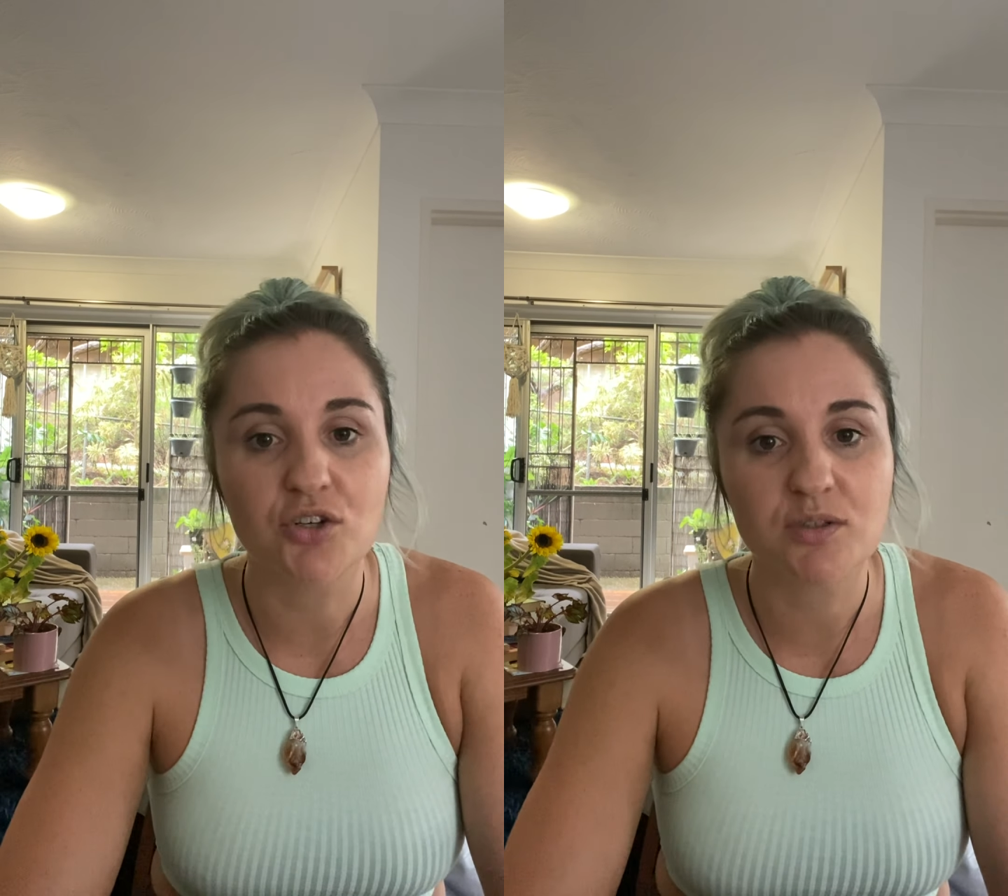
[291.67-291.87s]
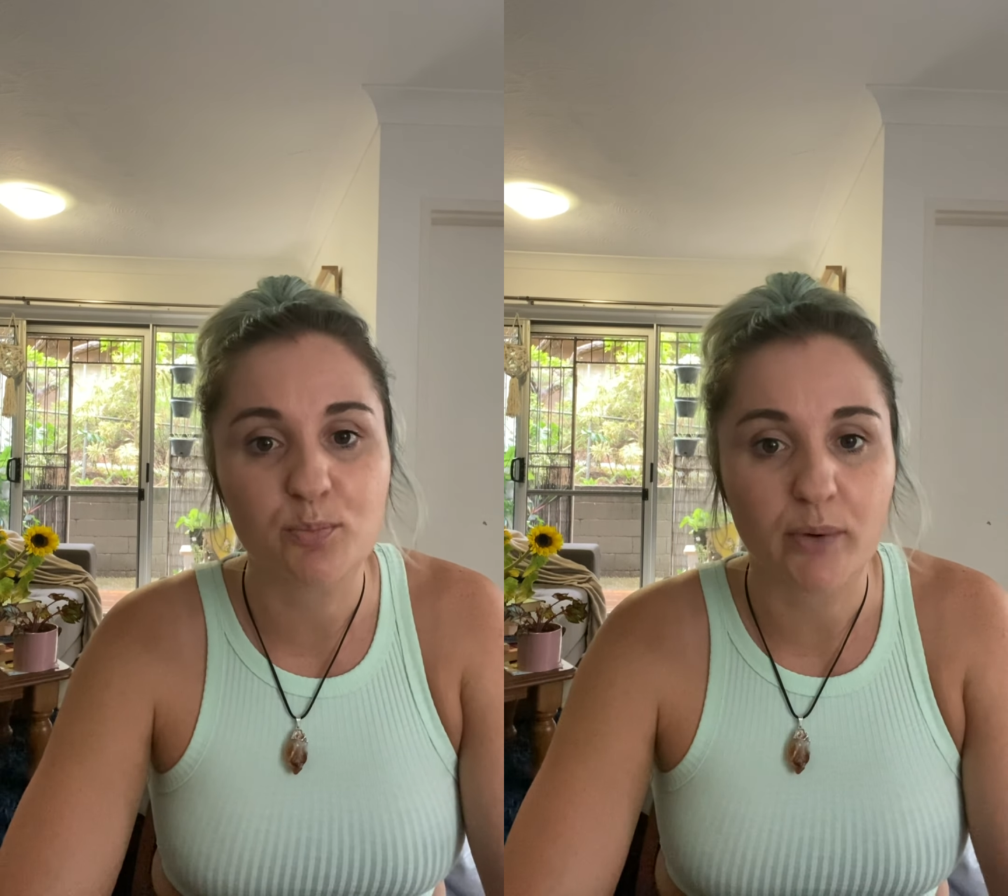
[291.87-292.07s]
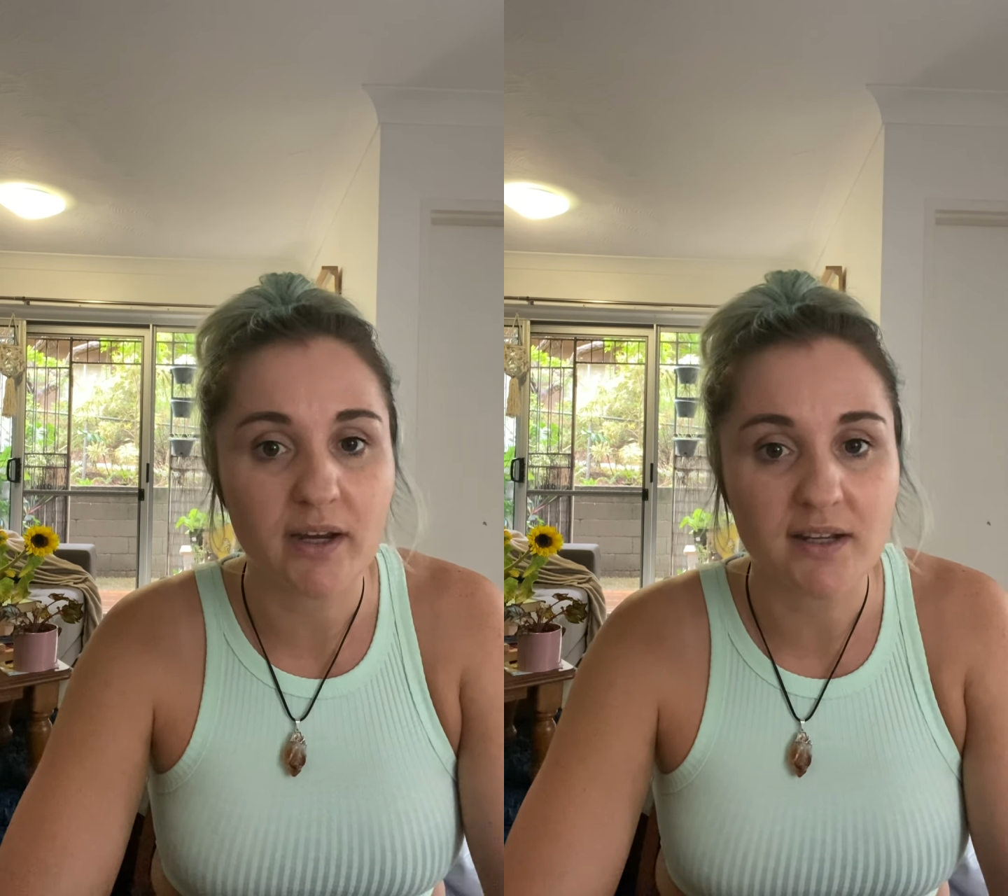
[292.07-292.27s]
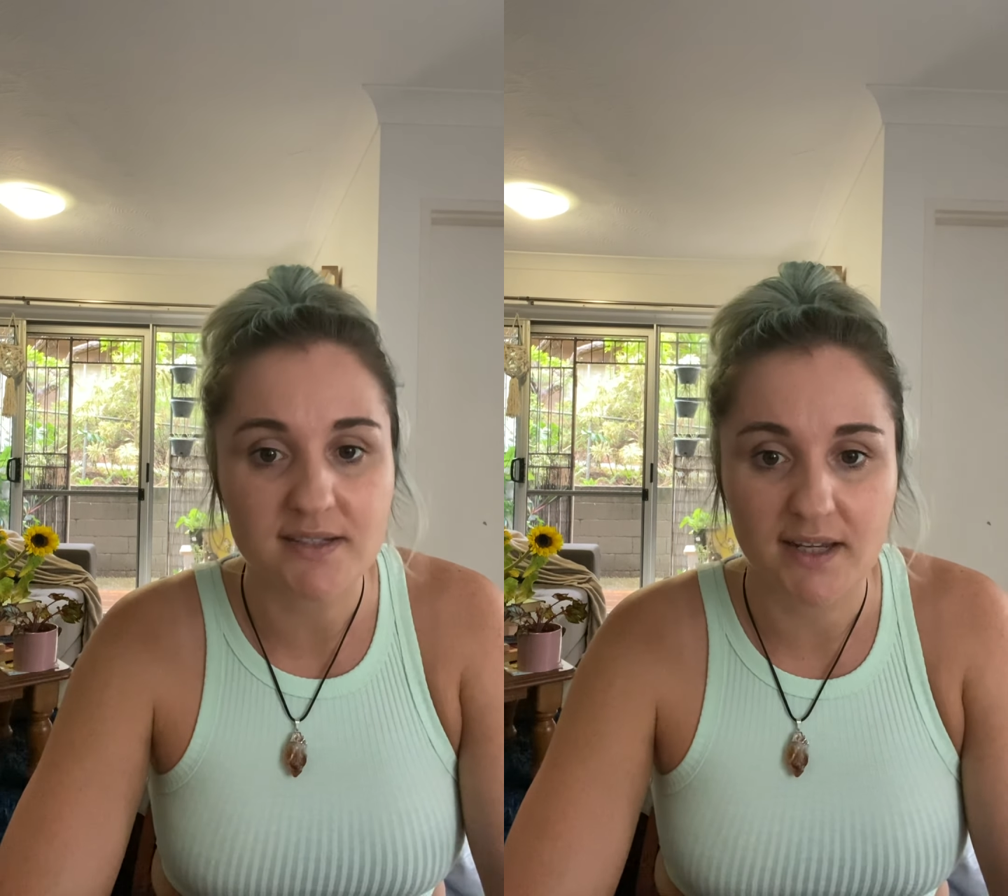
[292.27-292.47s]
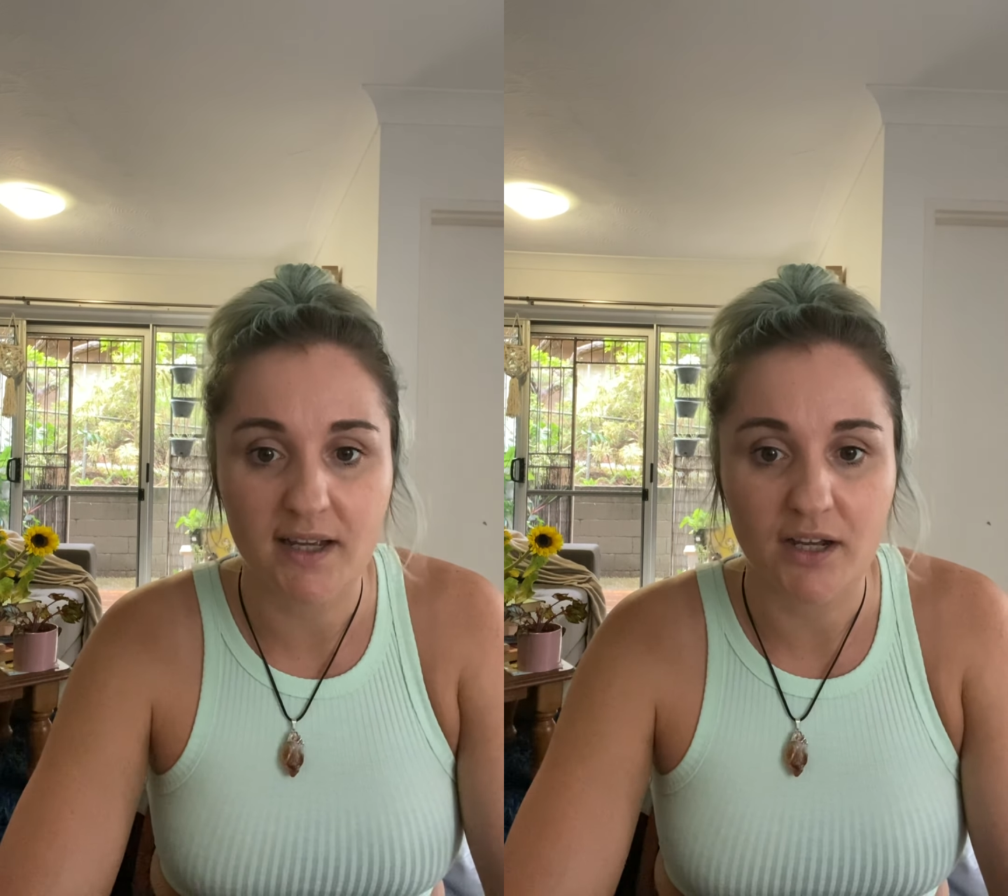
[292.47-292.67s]
you just break it
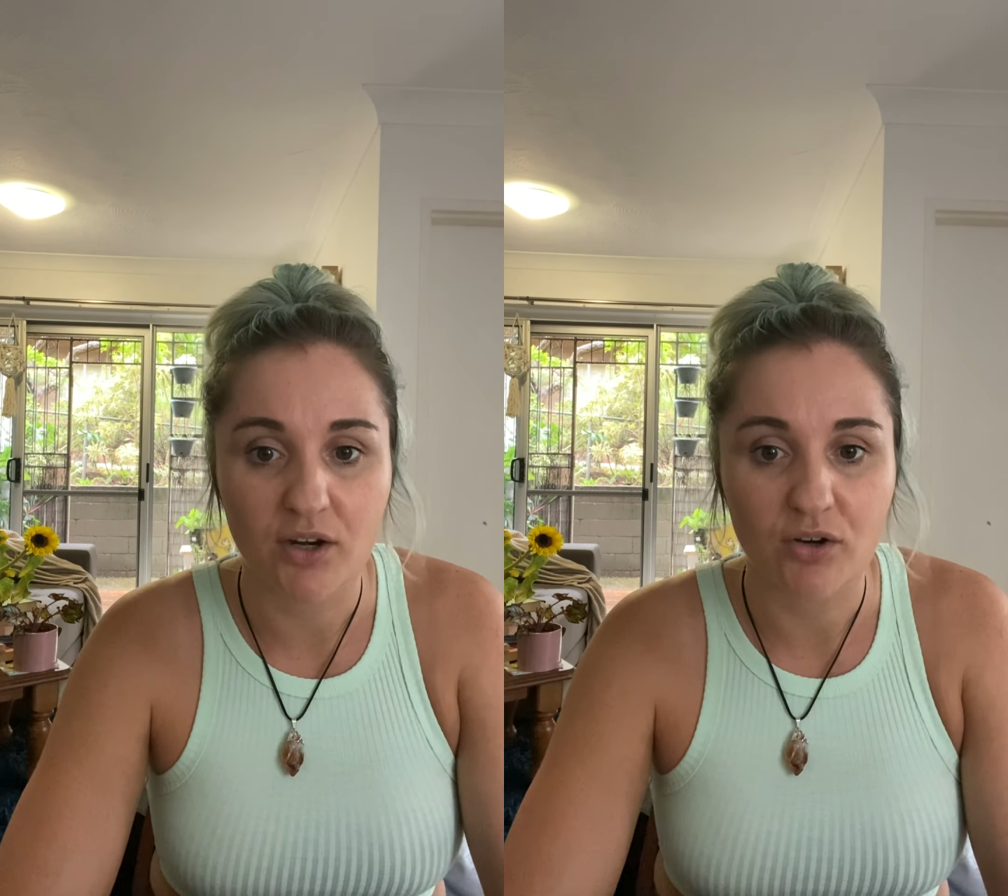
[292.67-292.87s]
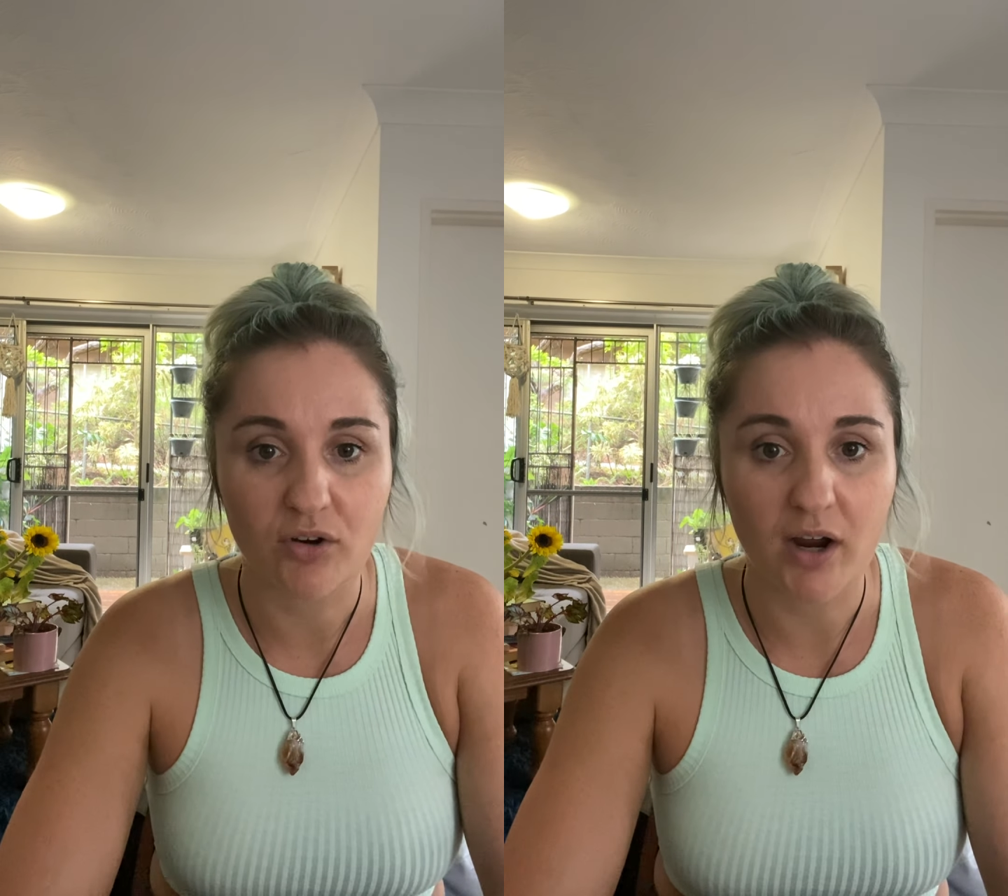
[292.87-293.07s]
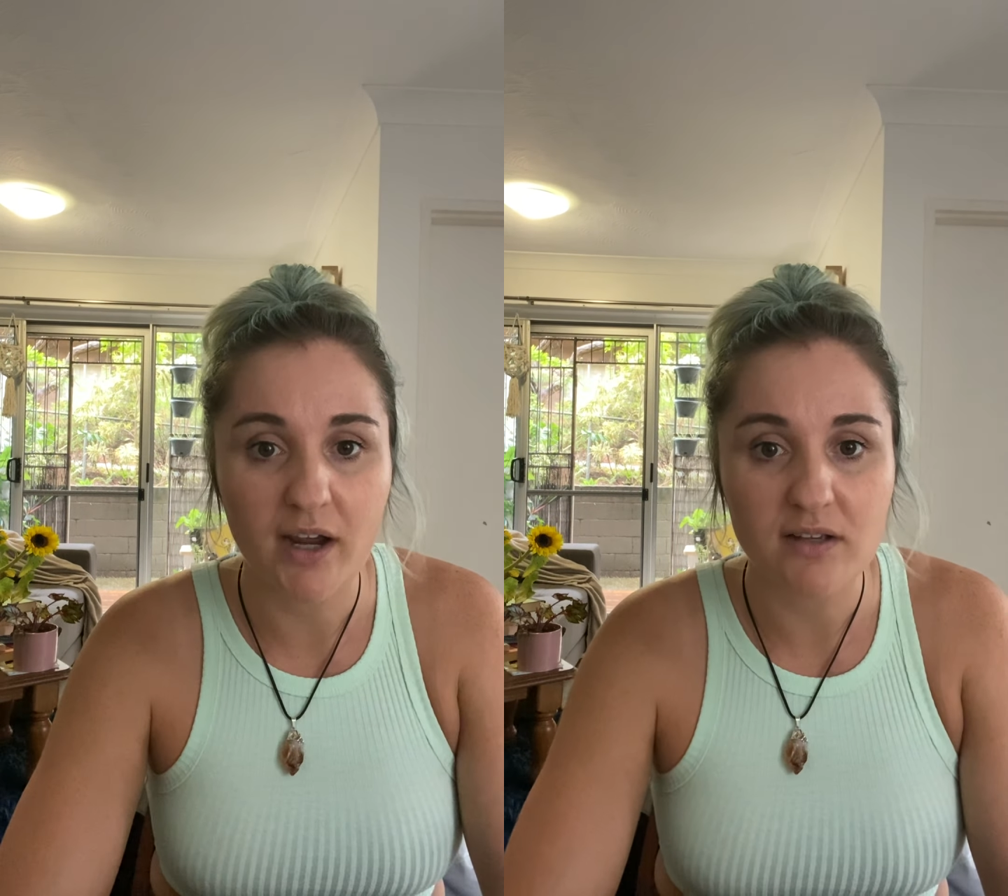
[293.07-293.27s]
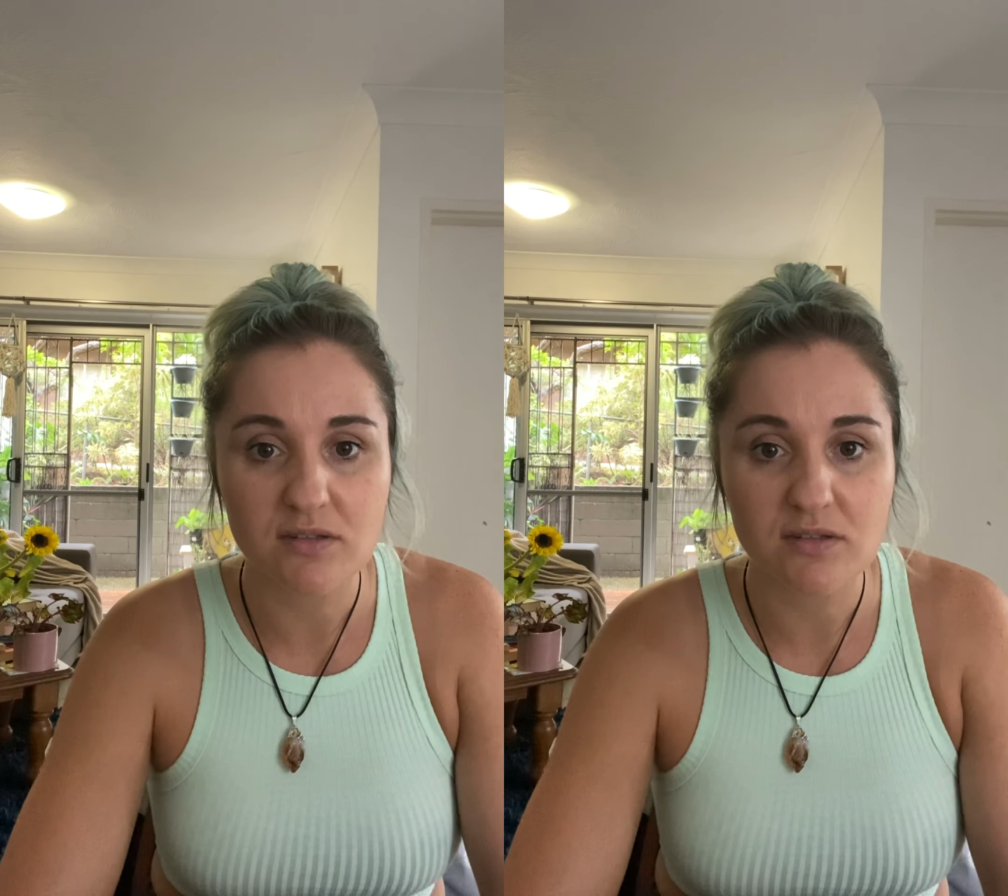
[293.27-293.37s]
down, all right?